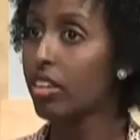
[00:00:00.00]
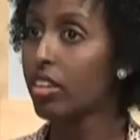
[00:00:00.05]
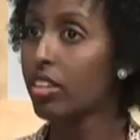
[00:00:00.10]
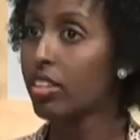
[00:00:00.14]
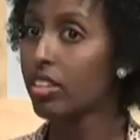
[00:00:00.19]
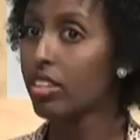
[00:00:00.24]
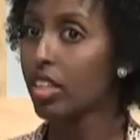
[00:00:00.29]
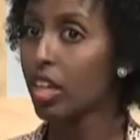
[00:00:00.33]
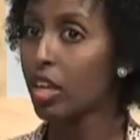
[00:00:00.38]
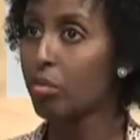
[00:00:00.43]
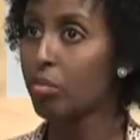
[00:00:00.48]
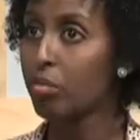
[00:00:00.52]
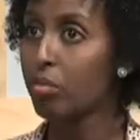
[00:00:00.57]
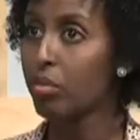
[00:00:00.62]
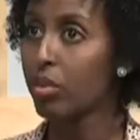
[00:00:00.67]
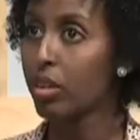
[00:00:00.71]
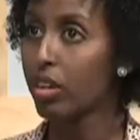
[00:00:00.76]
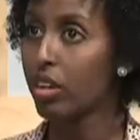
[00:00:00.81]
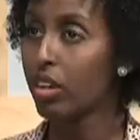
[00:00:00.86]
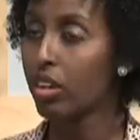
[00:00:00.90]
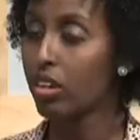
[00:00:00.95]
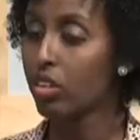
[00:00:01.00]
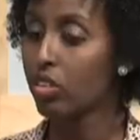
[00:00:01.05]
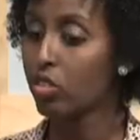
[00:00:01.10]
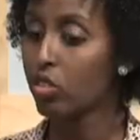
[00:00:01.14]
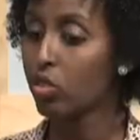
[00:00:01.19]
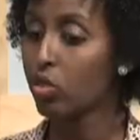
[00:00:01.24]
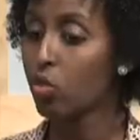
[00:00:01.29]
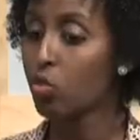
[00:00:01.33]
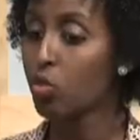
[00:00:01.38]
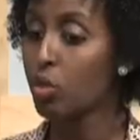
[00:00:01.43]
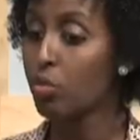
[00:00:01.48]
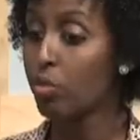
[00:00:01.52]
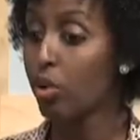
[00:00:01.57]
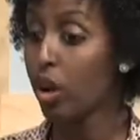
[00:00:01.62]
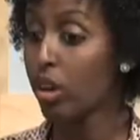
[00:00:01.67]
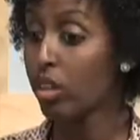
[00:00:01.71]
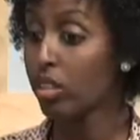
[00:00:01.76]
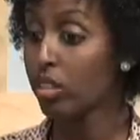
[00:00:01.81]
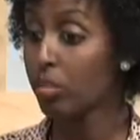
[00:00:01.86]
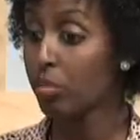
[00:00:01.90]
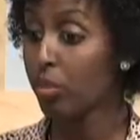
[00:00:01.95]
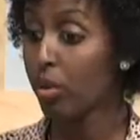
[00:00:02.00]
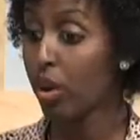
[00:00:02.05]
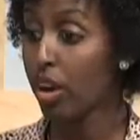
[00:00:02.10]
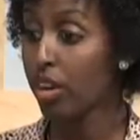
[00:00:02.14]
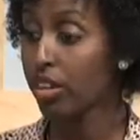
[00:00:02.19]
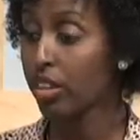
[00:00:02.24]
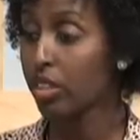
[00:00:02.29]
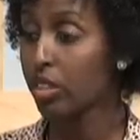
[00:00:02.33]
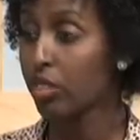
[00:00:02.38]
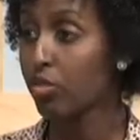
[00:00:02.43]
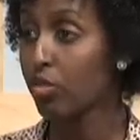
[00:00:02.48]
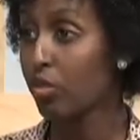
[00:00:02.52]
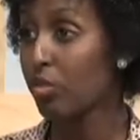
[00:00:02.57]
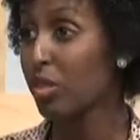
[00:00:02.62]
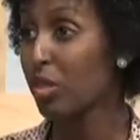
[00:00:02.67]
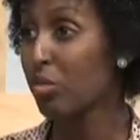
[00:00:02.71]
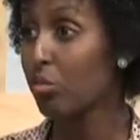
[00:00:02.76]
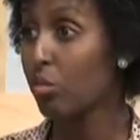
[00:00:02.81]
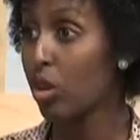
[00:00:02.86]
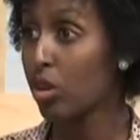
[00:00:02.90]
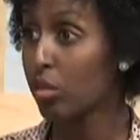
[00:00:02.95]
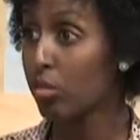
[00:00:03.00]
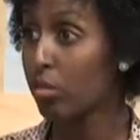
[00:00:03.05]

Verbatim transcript: ends up. Uh, so we bought the products from the Hmong